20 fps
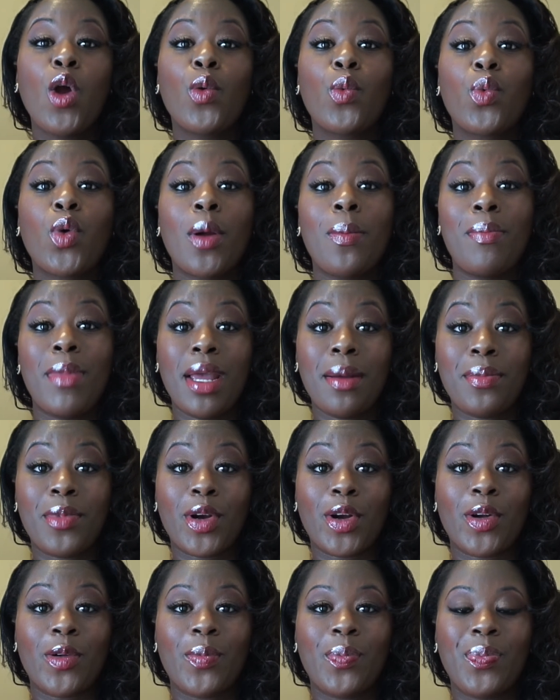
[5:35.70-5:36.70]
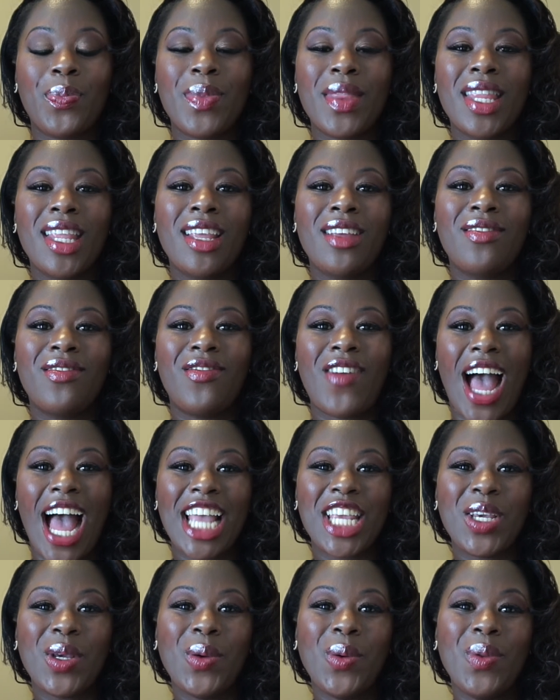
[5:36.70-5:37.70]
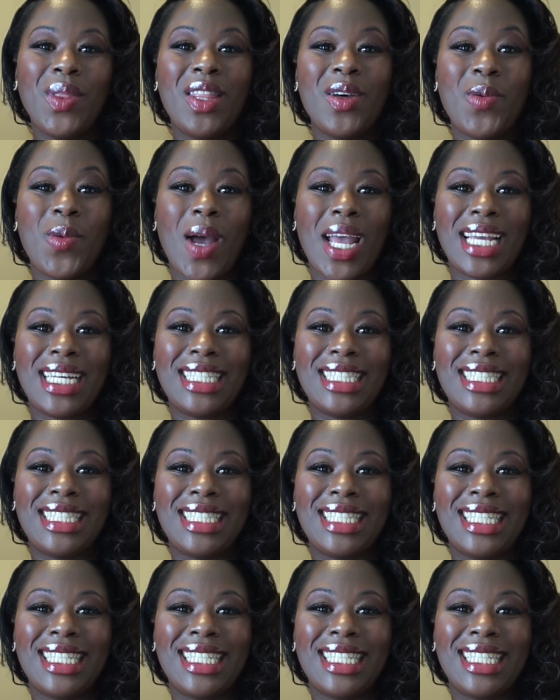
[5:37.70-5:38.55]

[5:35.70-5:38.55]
Remember, value the wait.